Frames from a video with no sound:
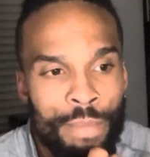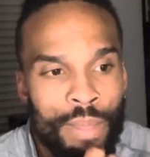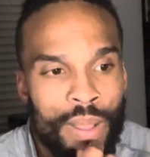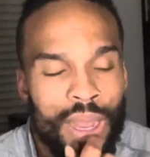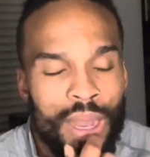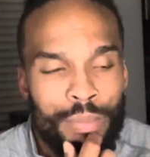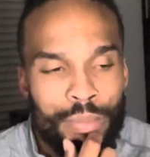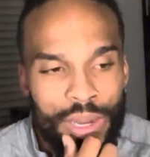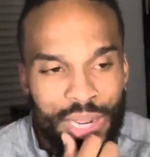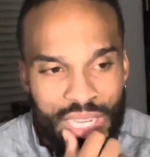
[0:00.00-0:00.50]

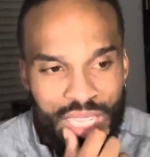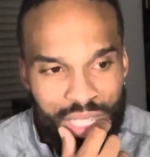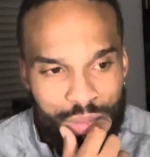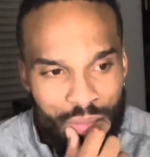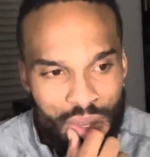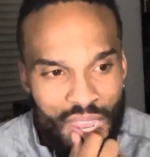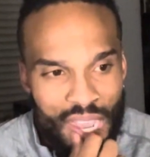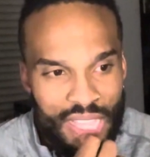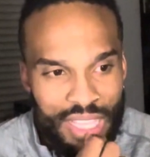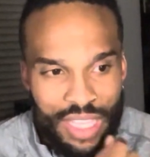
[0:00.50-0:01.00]
A buddy of
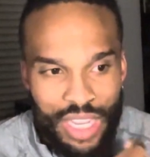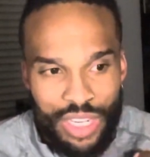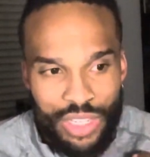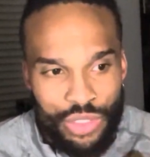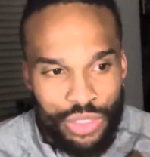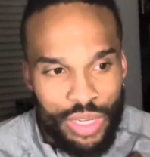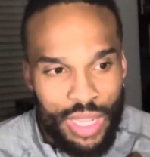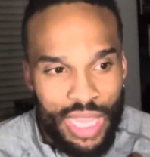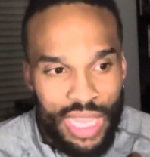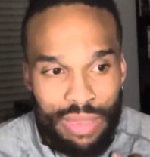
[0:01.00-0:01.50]
mine
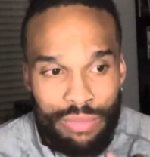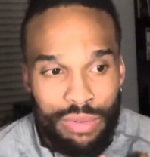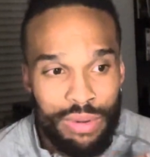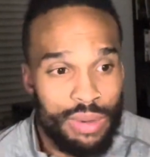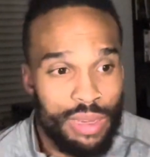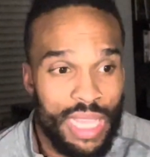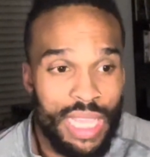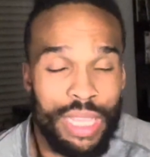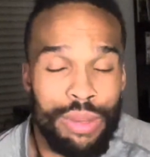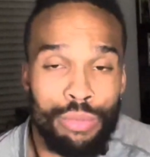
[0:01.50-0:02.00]
yesterday,
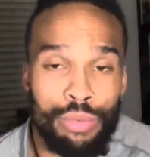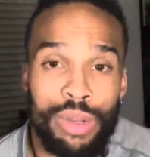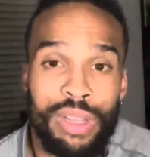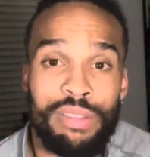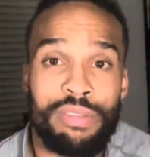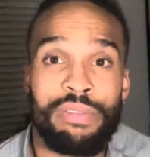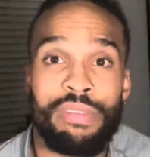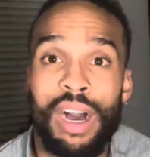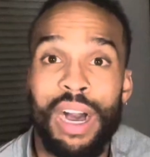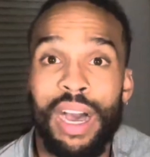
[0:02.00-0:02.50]
he
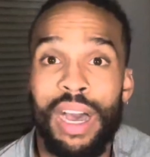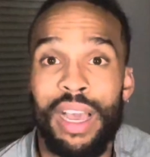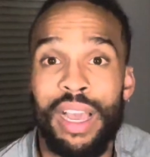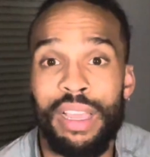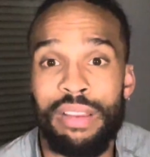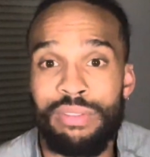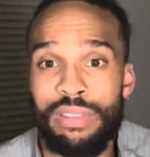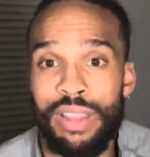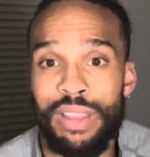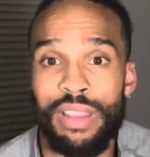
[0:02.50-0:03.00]

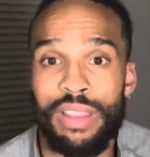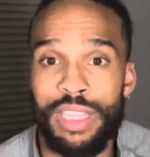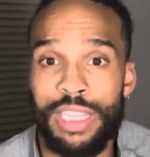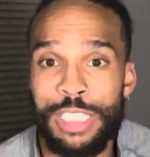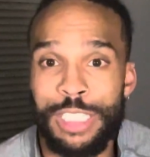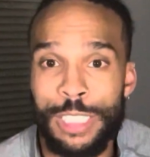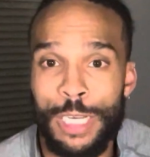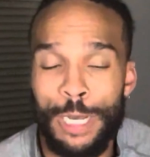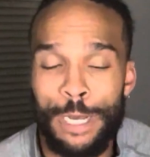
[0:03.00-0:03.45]
revived this